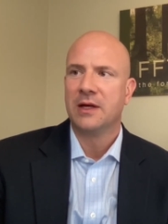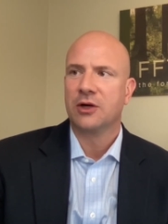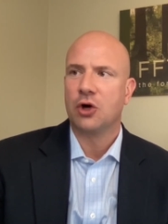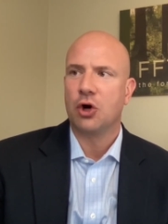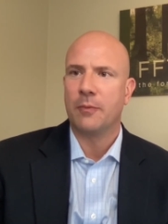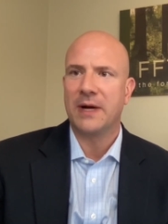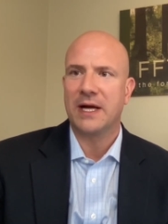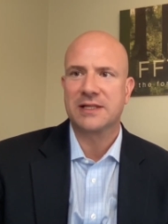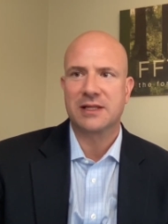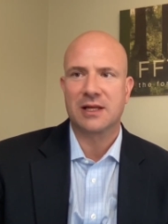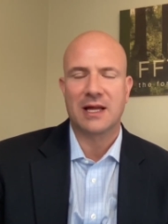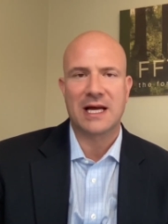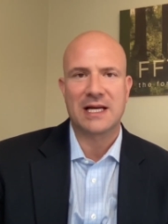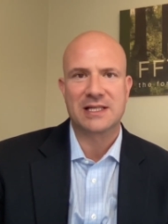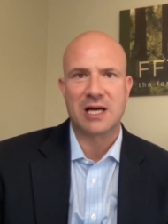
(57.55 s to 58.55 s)
COMEX the
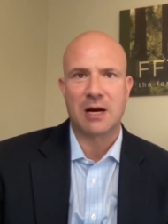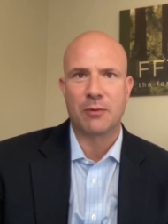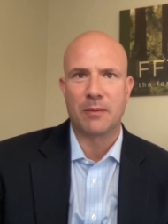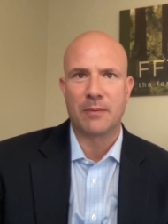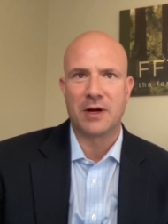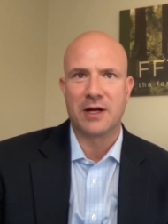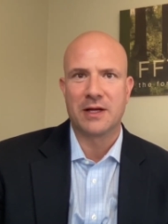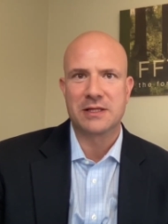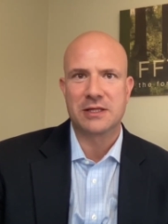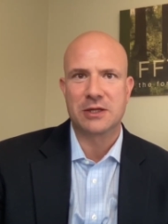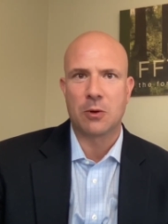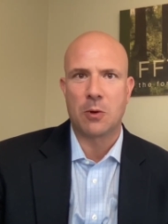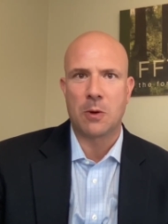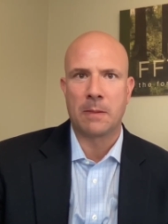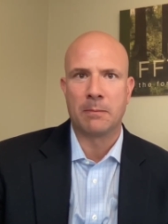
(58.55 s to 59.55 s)
last couple months,
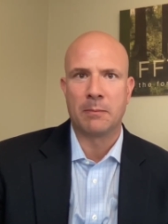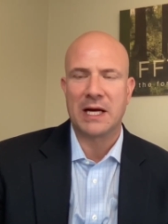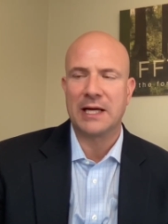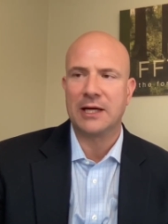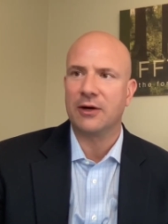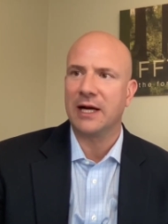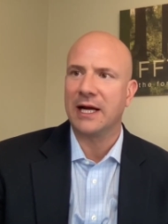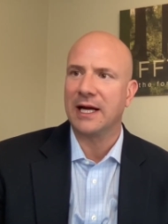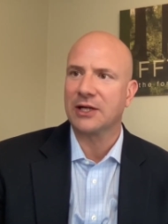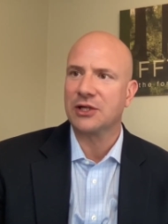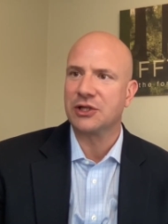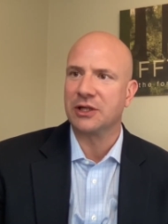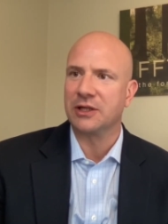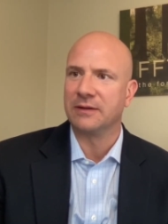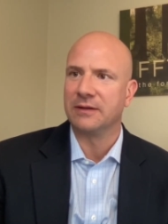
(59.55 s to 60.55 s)
gold and miner
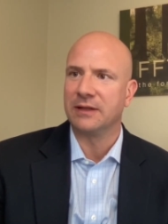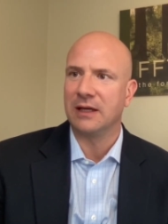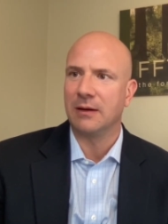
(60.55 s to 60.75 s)
action,